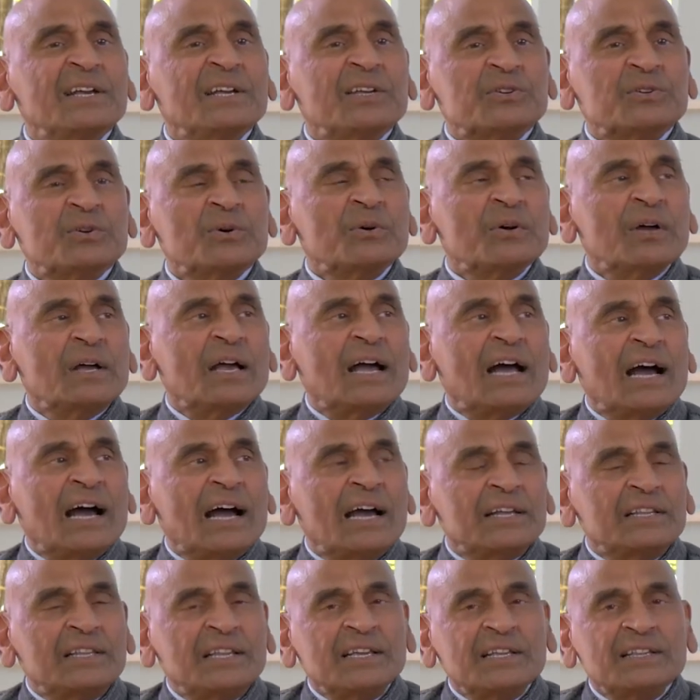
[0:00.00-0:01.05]
So
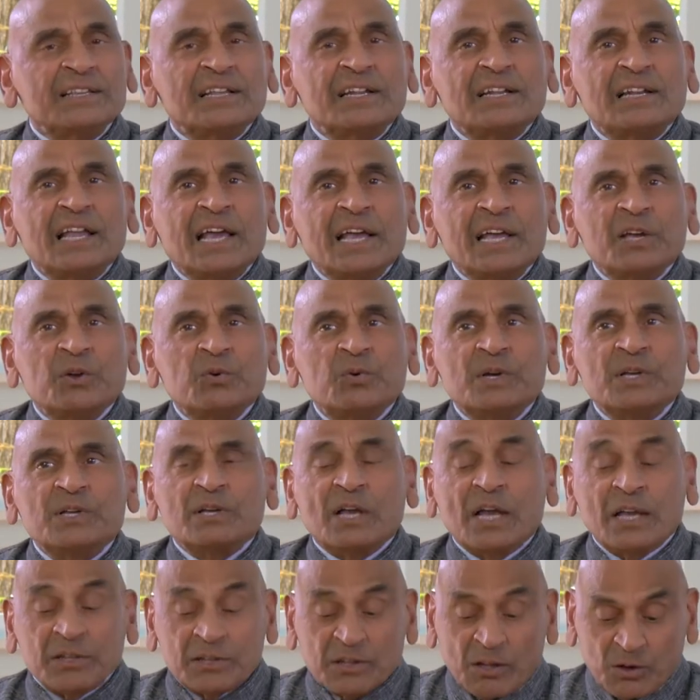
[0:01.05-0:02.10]
I think the language,
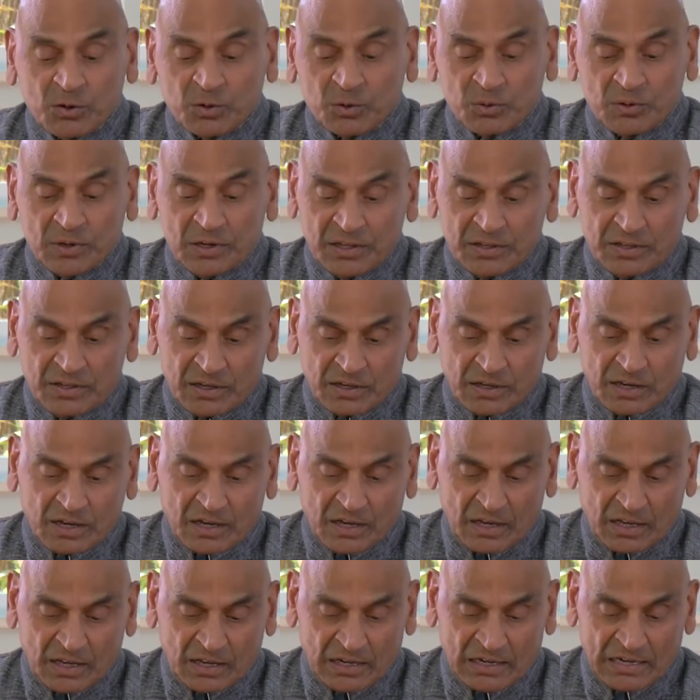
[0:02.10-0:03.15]
and not only the
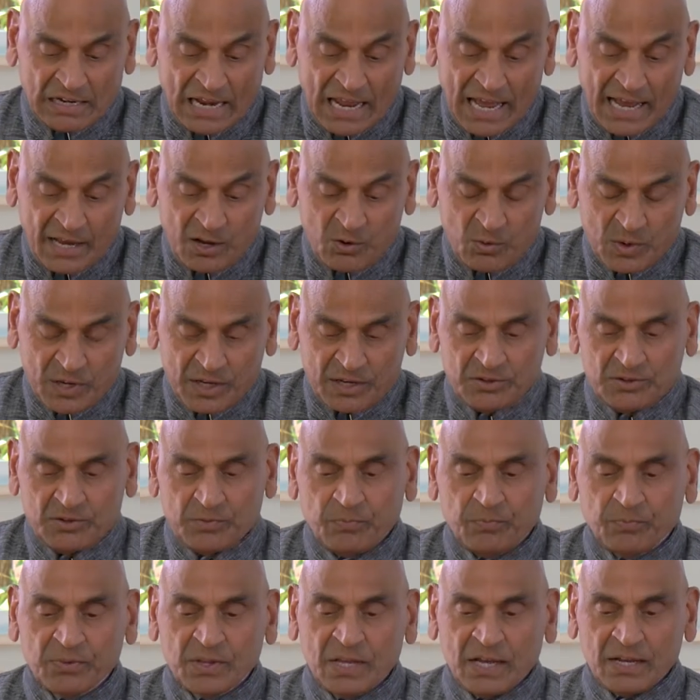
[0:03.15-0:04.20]
language,
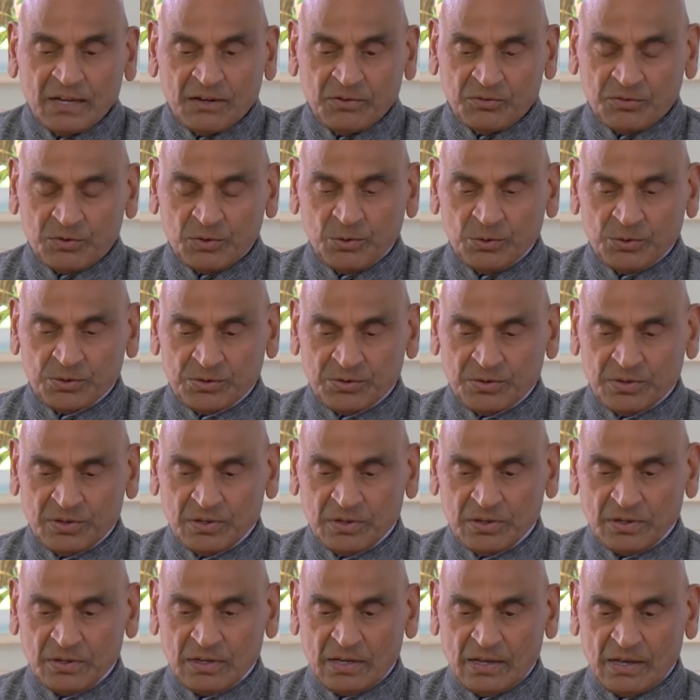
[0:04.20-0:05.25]
then of course,
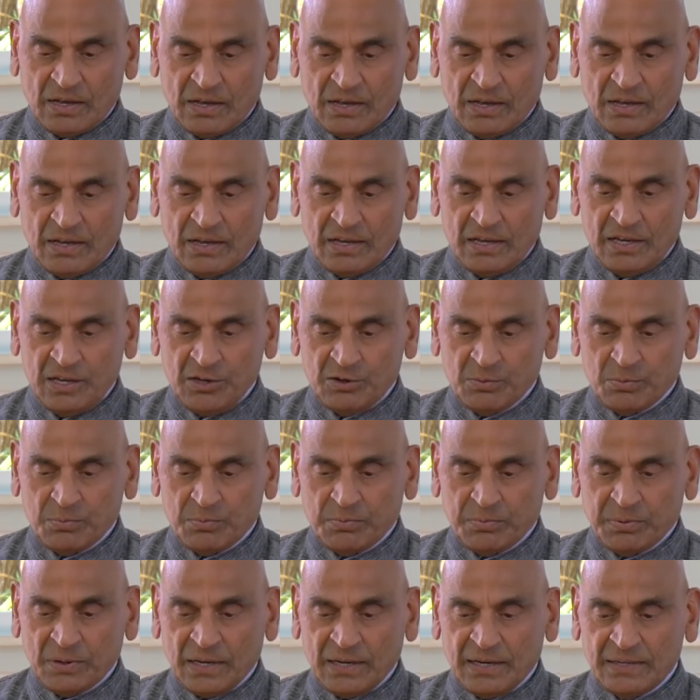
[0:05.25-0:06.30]

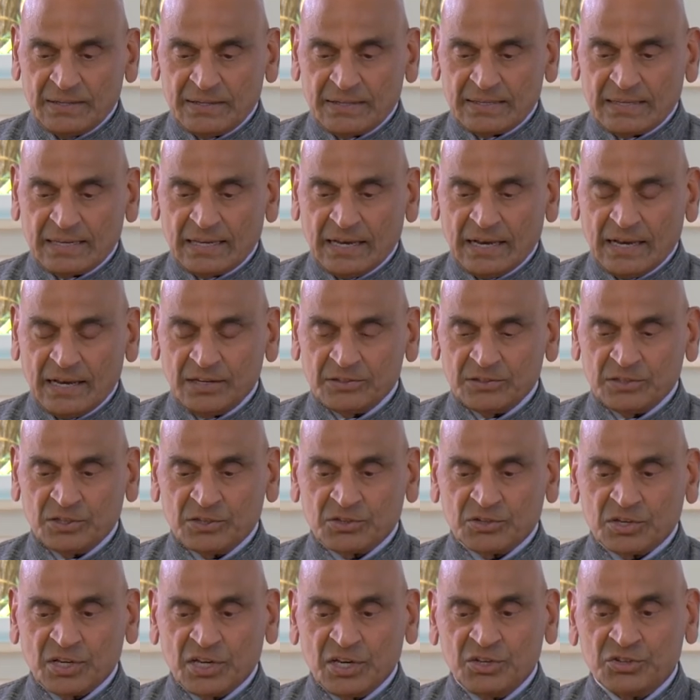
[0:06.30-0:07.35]
each place has
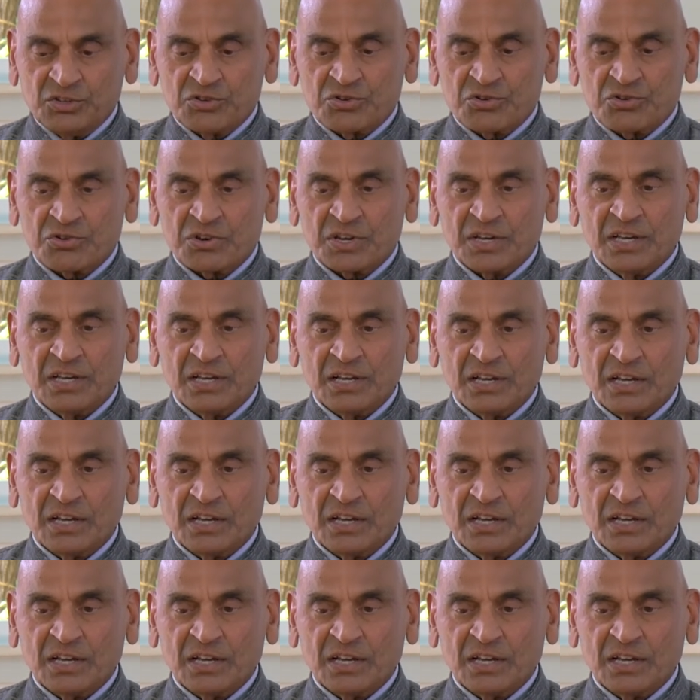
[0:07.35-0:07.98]
its history.